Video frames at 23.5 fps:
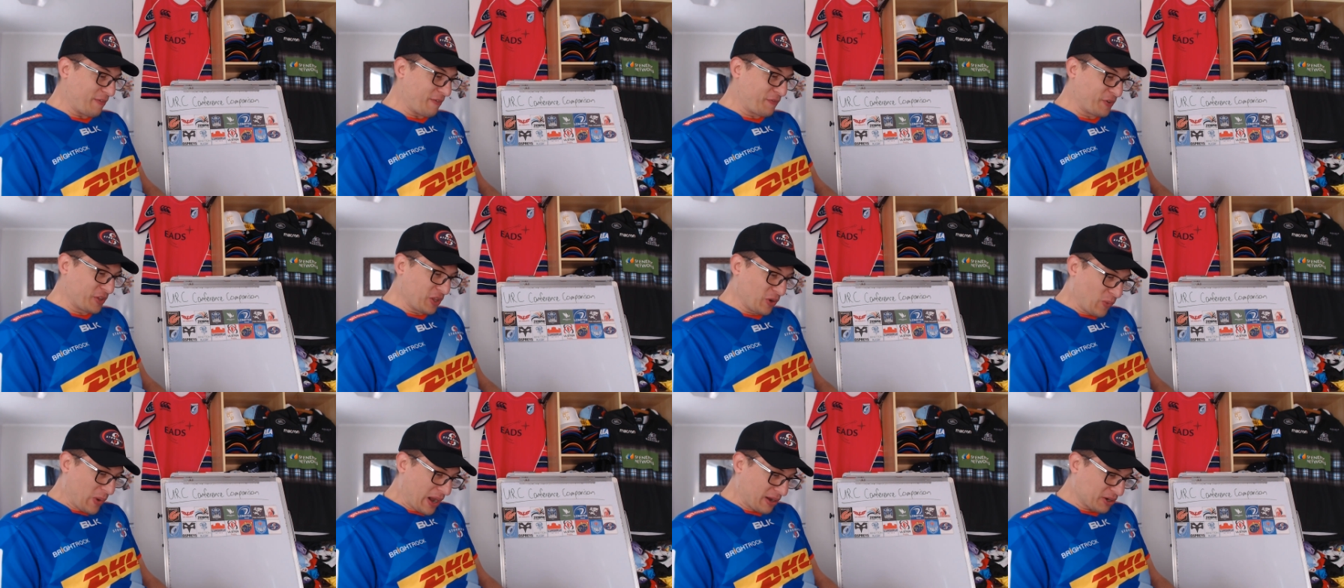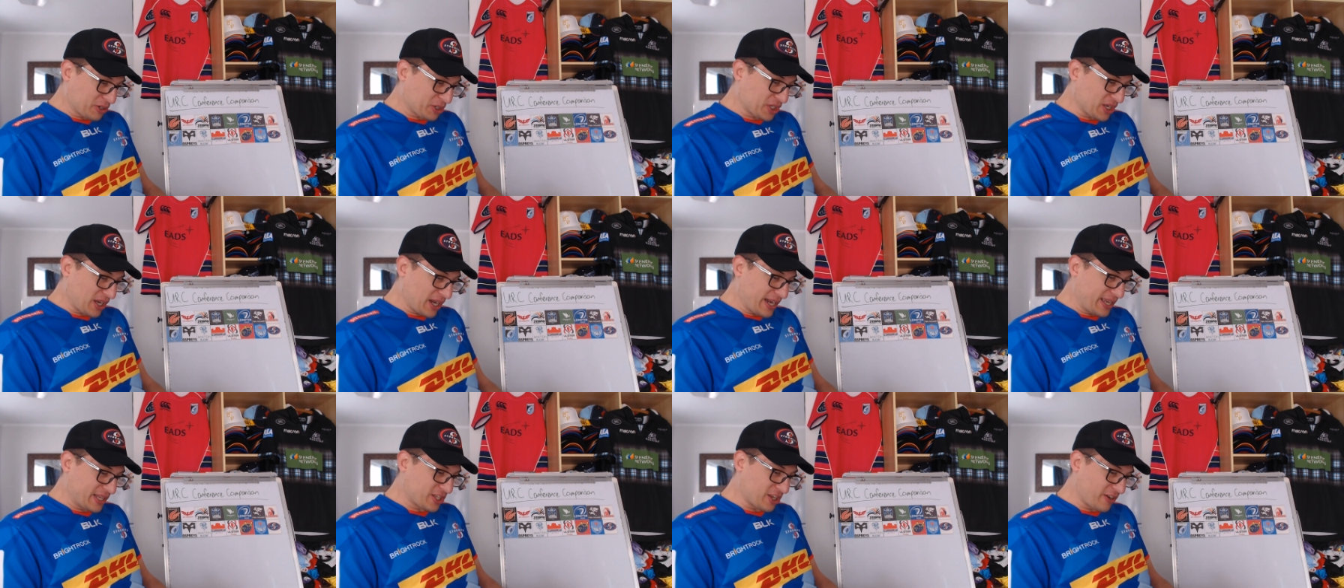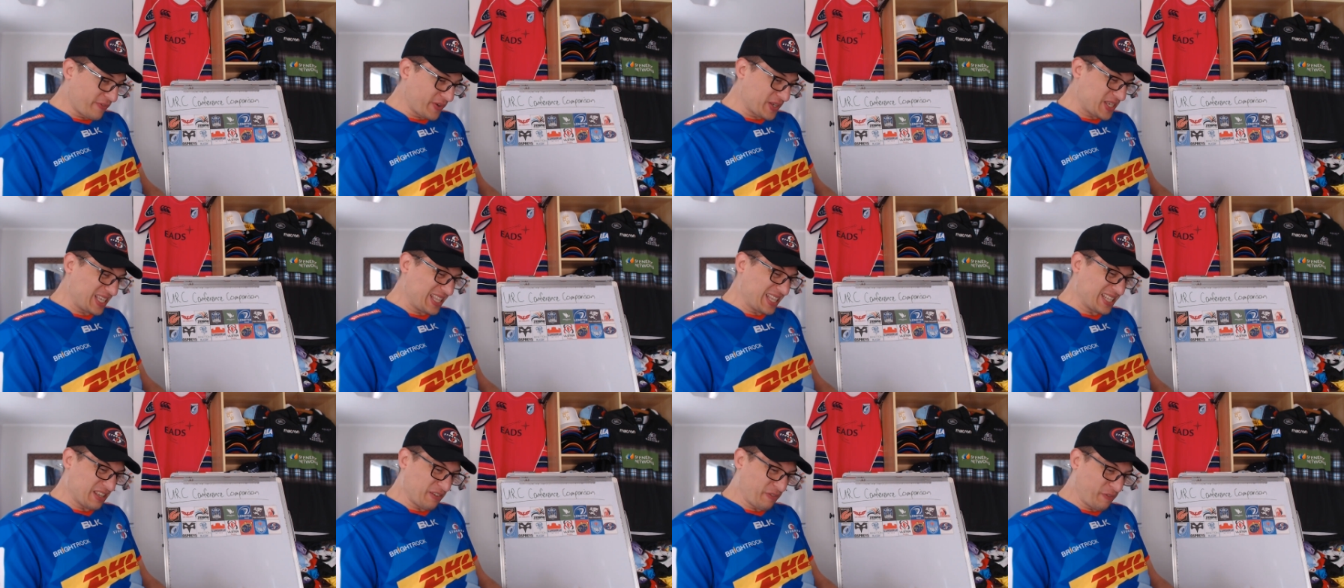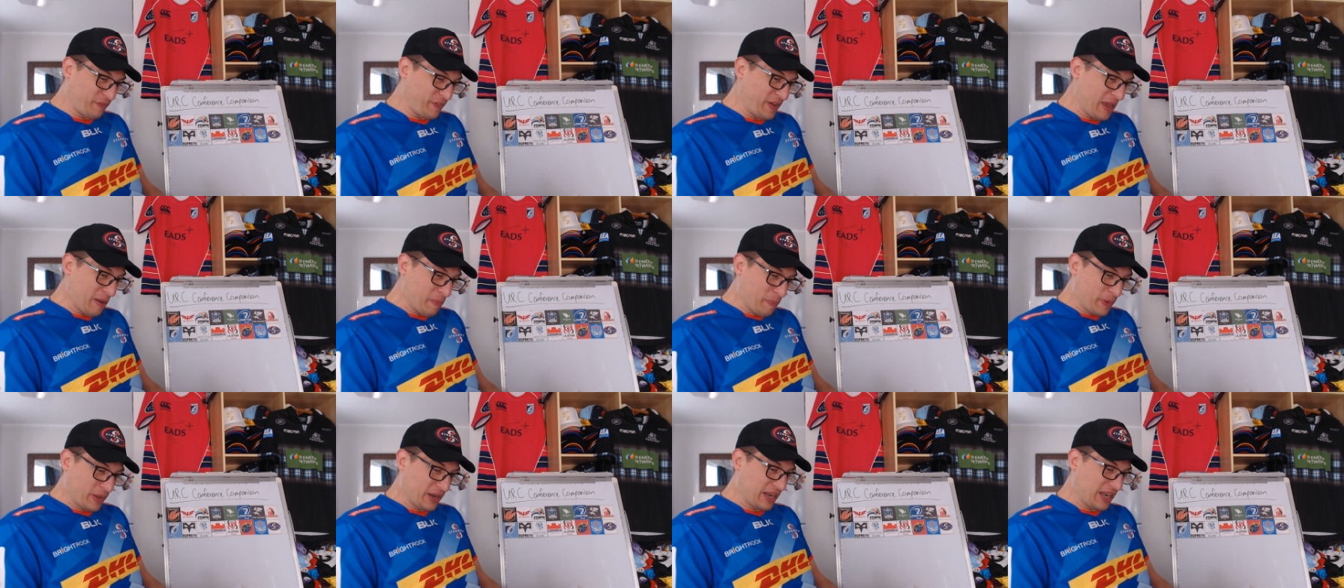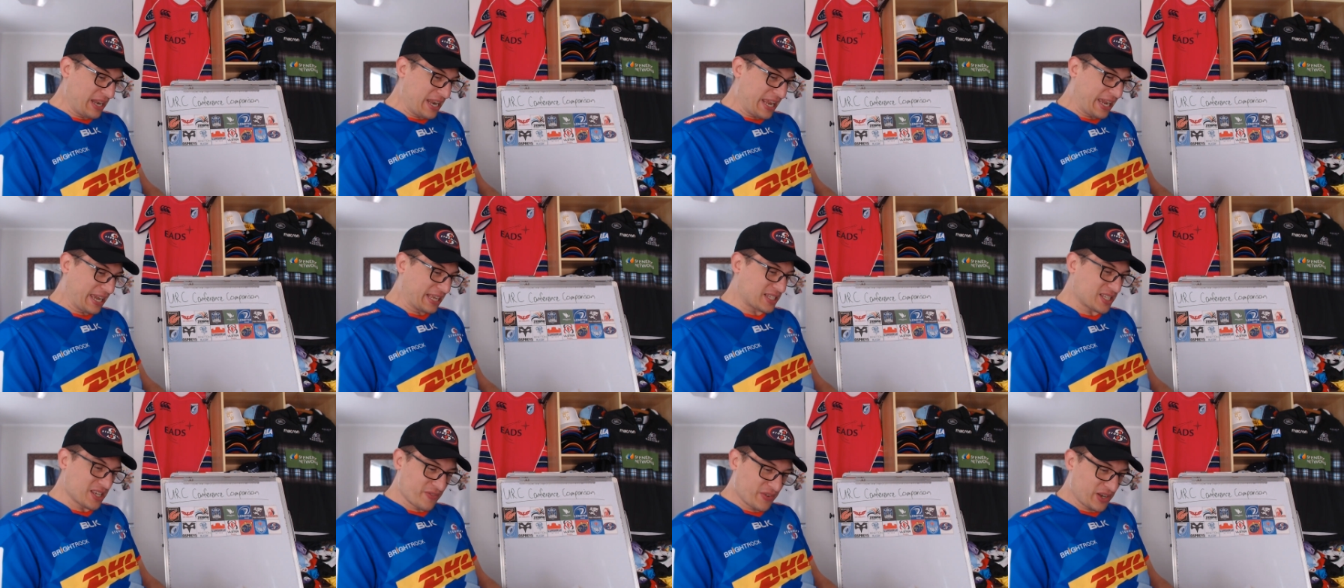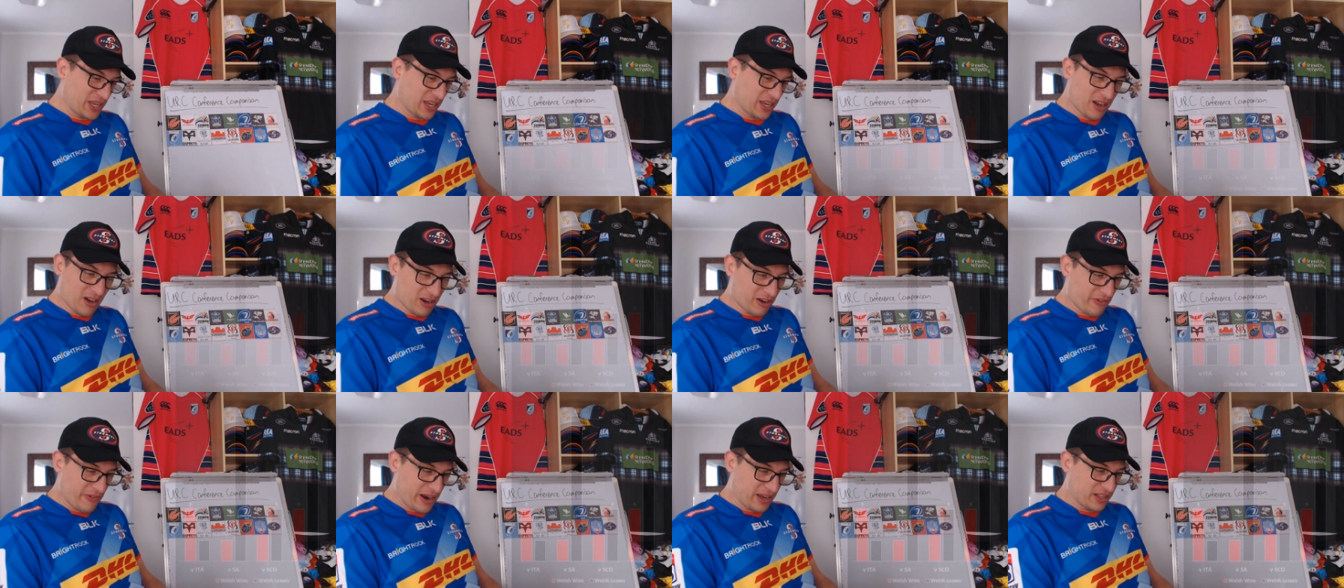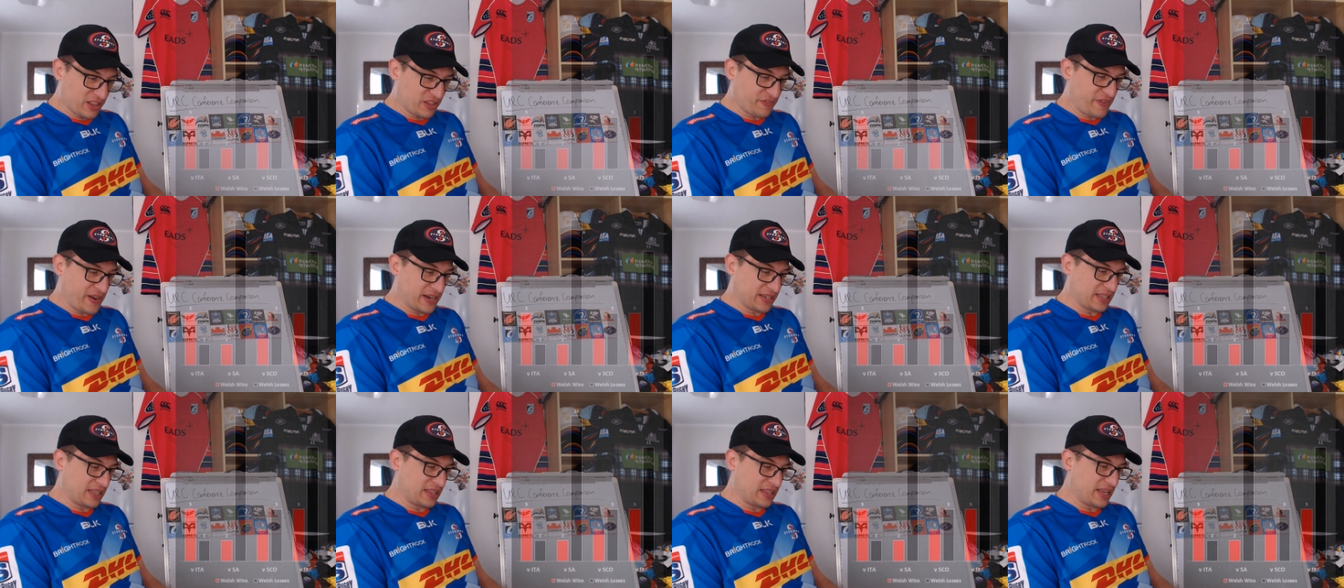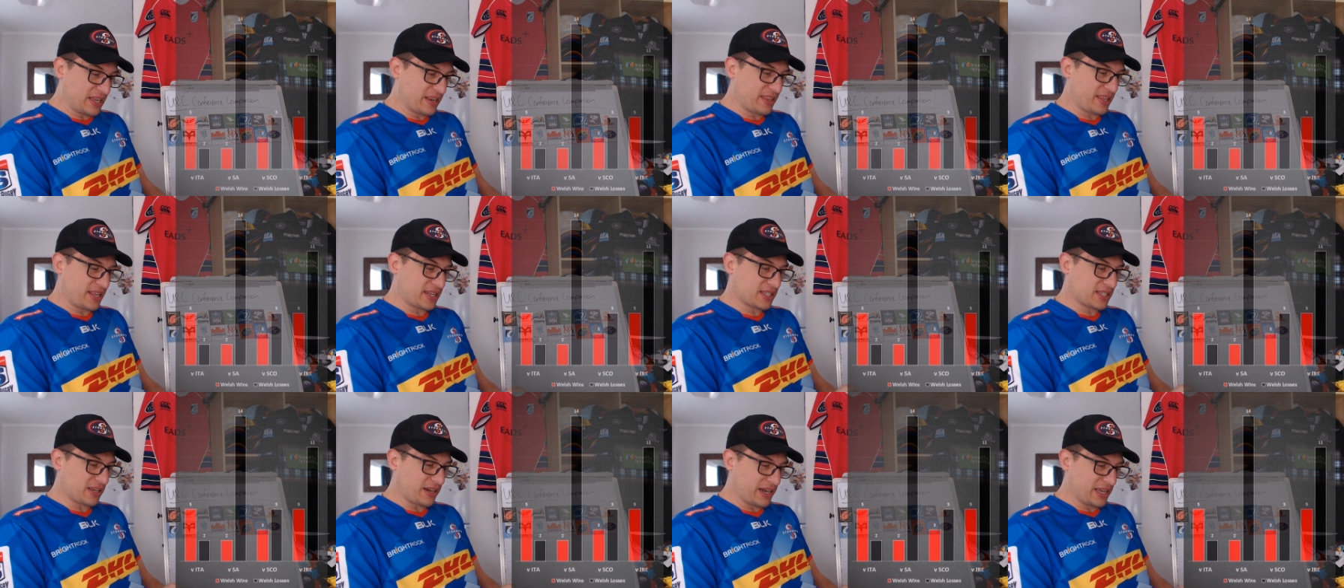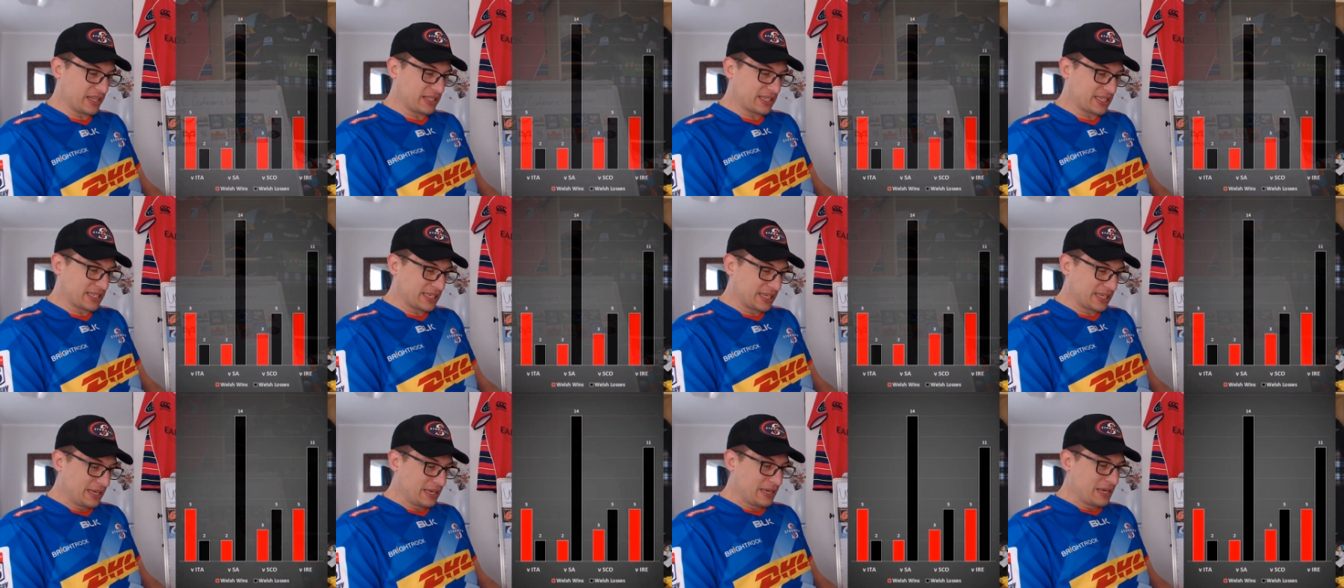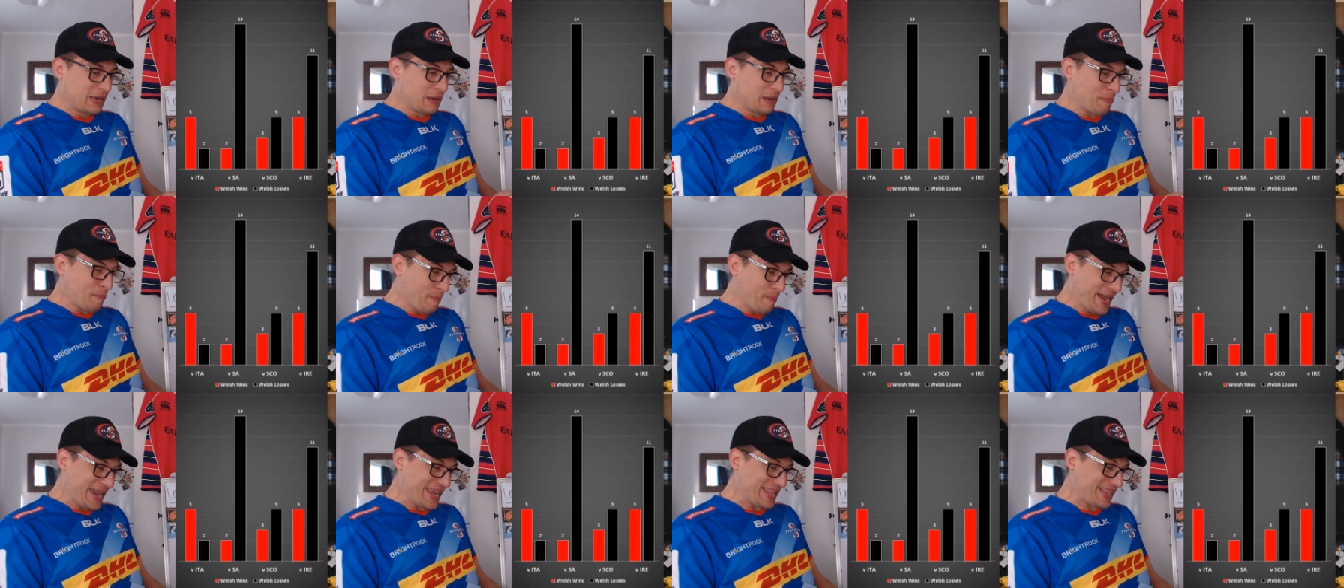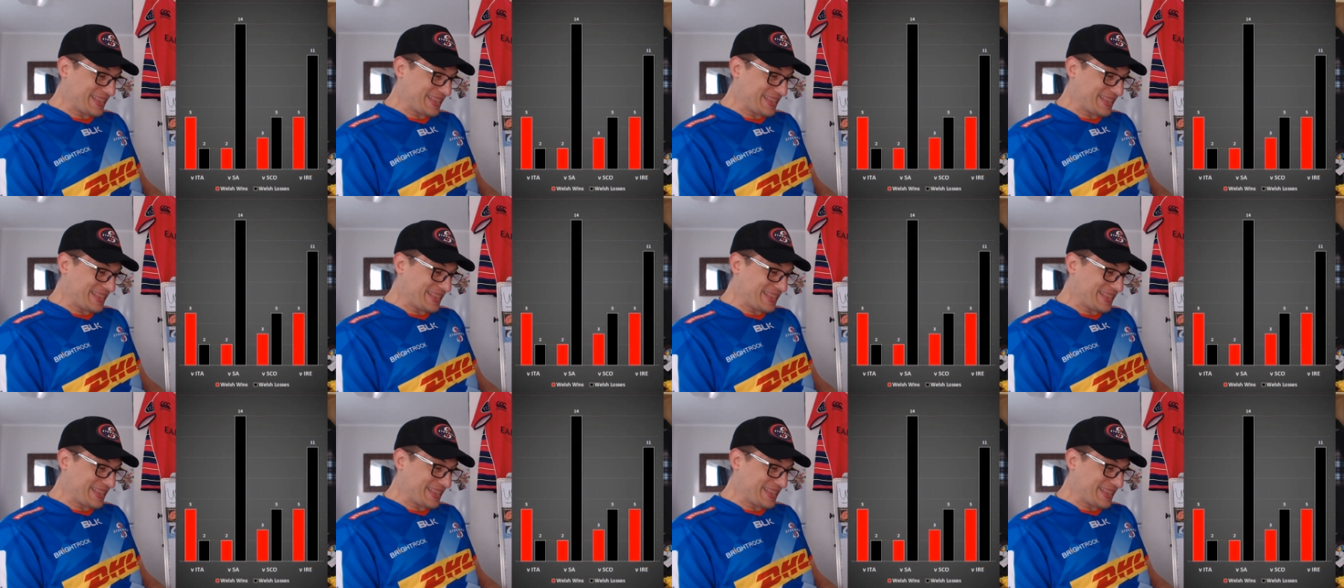For the Welsh sides, obviously there's a fair bit of negativity going around the fact that none of their sides made